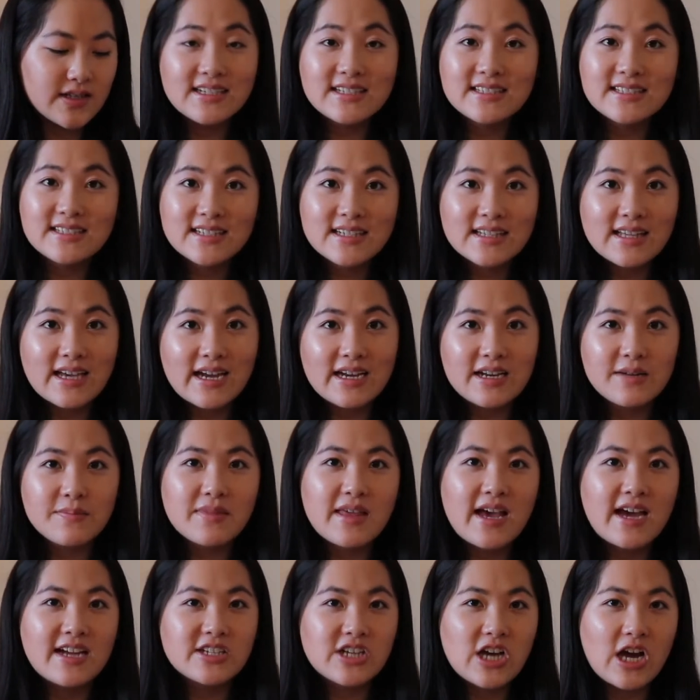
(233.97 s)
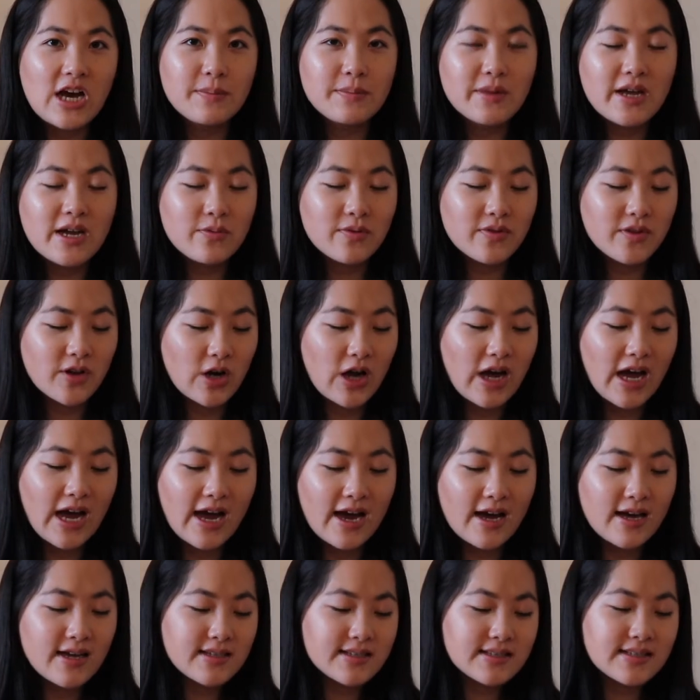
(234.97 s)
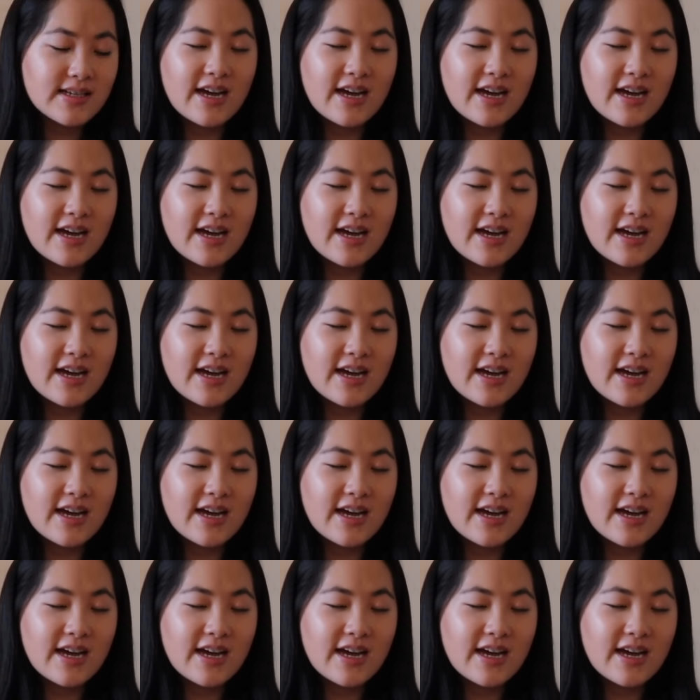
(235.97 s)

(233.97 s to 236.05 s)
is to line up that top line with your eyes.